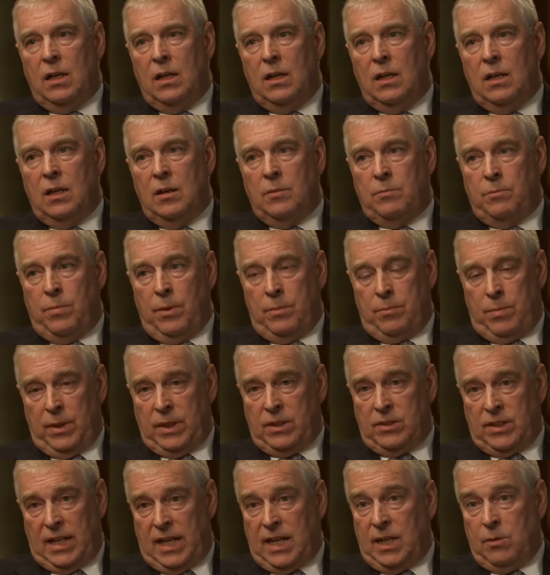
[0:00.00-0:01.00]
But
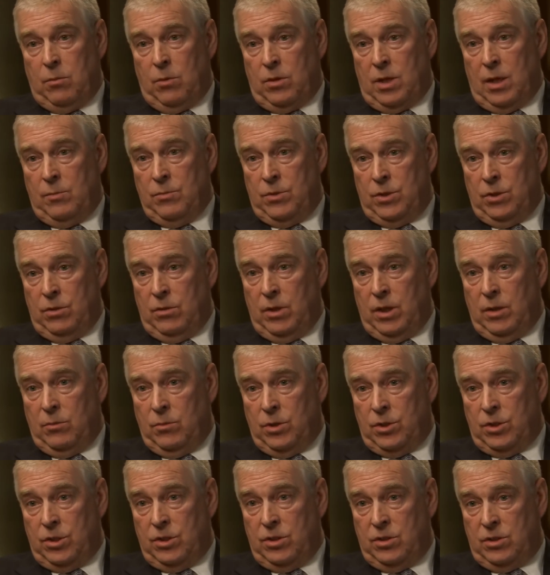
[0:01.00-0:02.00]
exactly what I'm doing,
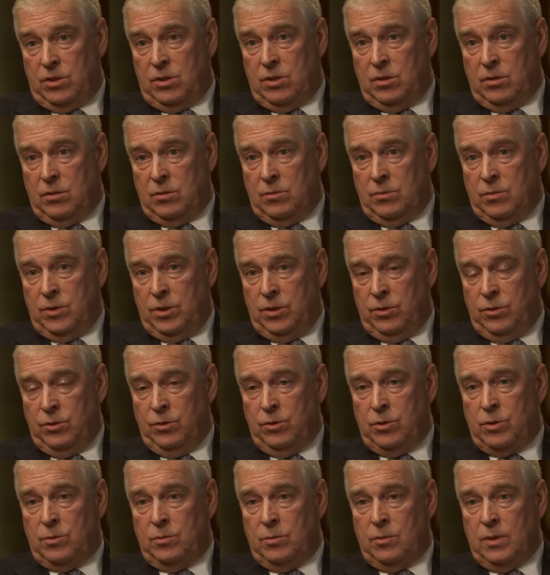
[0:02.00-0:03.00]
which is to
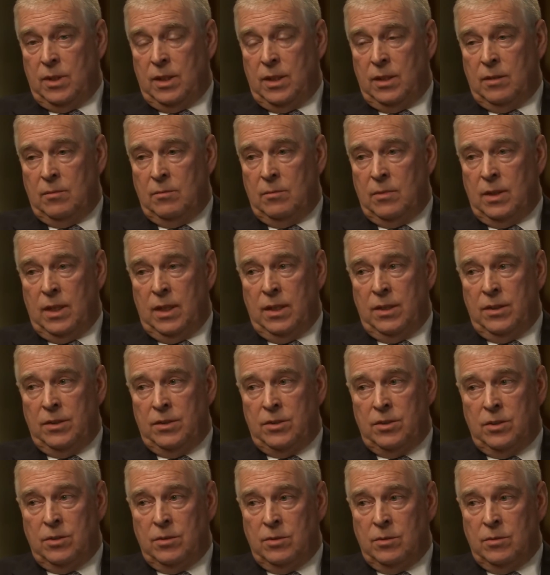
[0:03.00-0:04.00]
use and
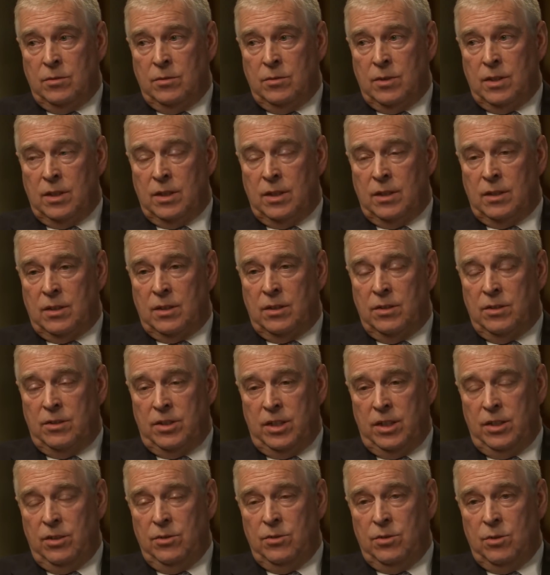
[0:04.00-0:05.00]
to
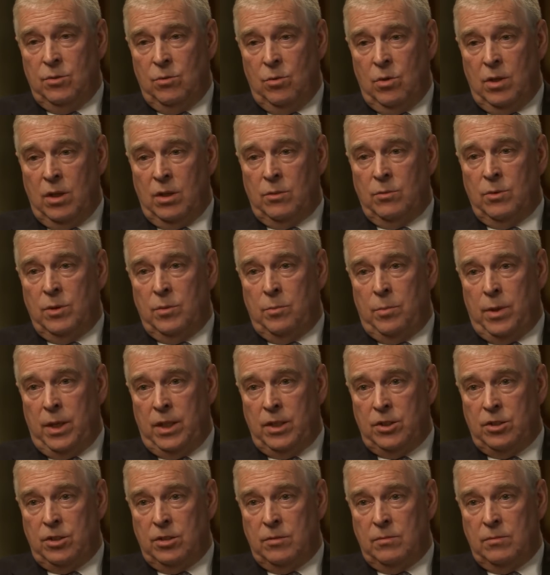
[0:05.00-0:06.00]
continue to work with
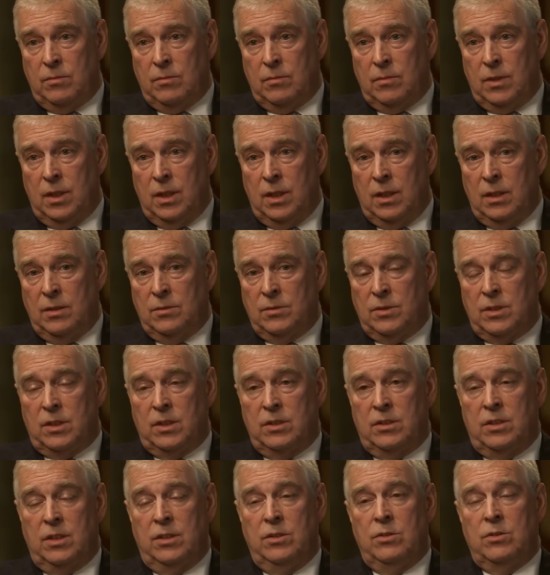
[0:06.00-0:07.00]
pitch, to
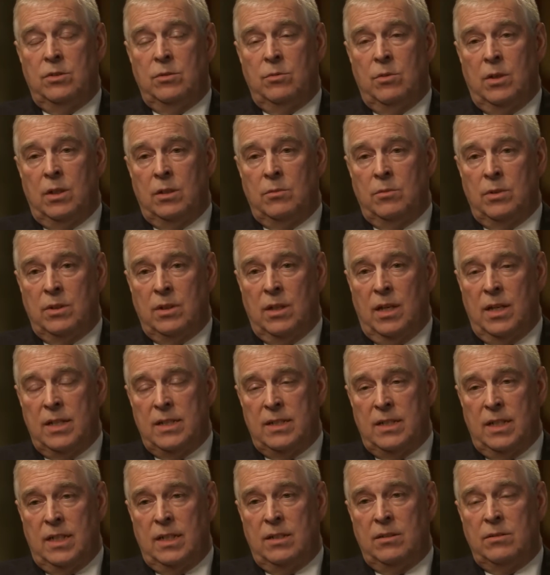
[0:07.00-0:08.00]
continue to work with
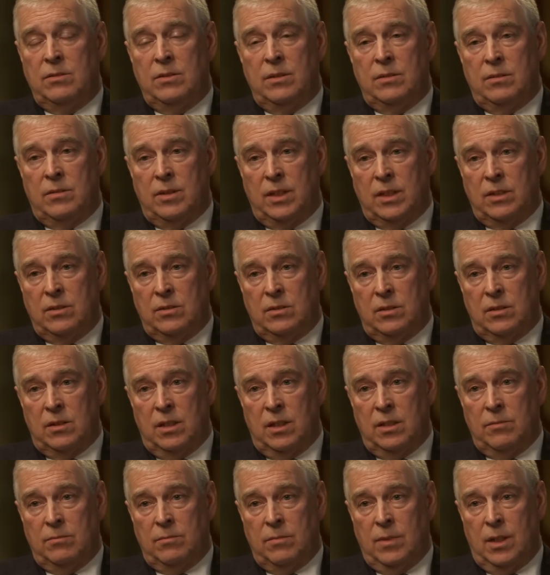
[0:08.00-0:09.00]
idea and the things that
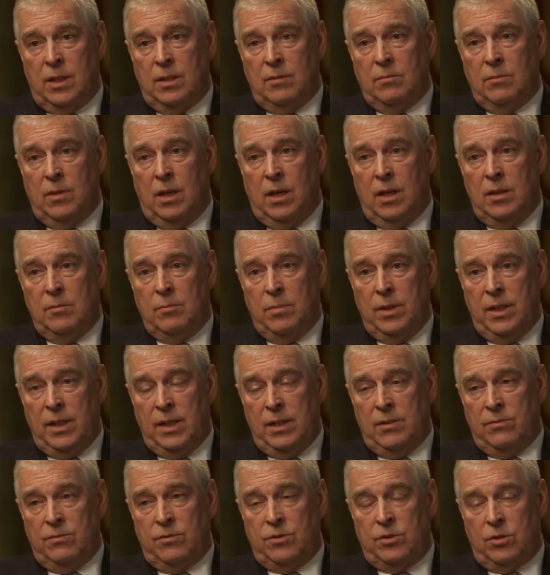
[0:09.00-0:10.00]
I
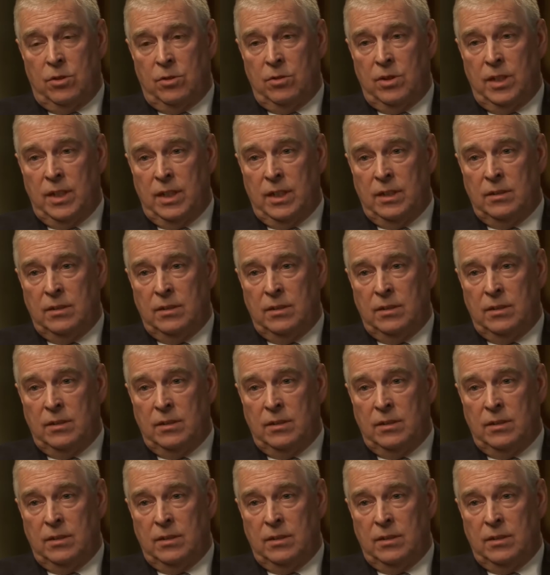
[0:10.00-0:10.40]
believe strongly